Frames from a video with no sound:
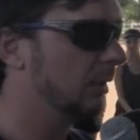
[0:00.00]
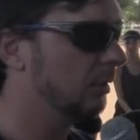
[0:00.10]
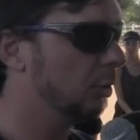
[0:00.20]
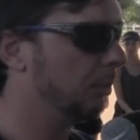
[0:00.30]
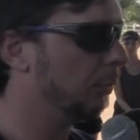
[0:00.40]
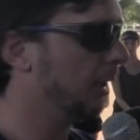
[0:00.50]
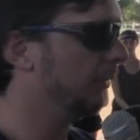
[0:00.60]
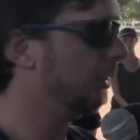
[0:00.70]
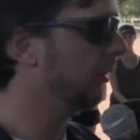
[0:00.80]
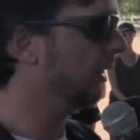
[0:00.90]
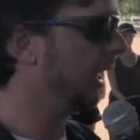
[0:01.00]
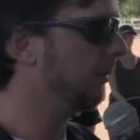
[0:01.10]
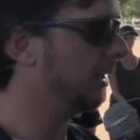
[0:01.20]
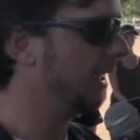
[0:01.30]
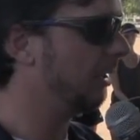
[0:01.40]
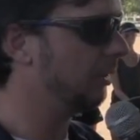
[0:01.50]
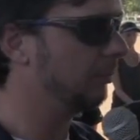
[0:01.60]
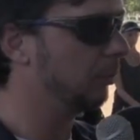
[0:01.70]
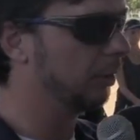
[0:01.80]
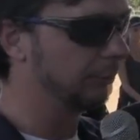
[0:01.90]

Cooper River, the Camden County Board of